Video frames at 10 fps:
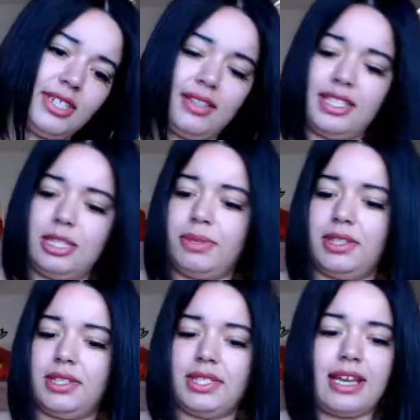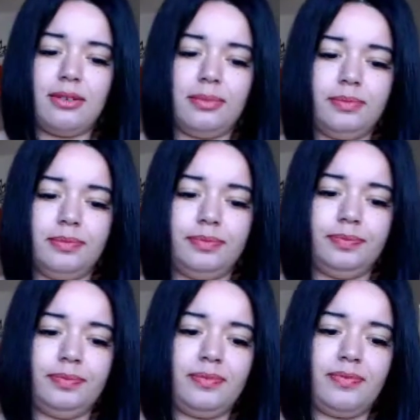let's put this out
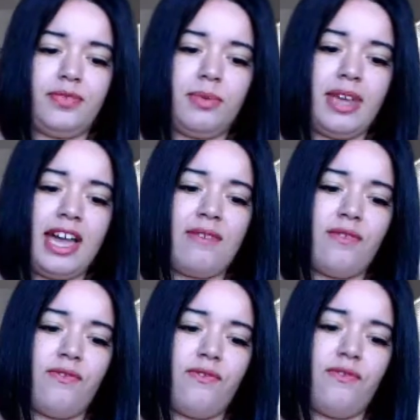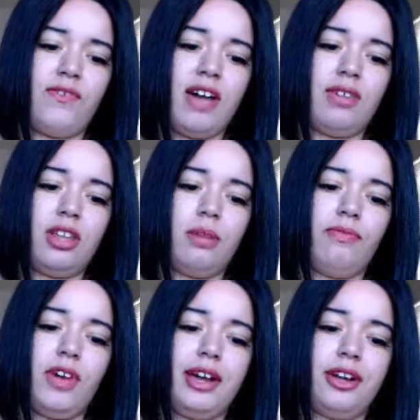before we have a
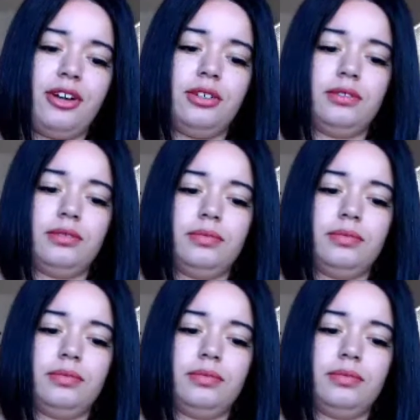5-alarm fire.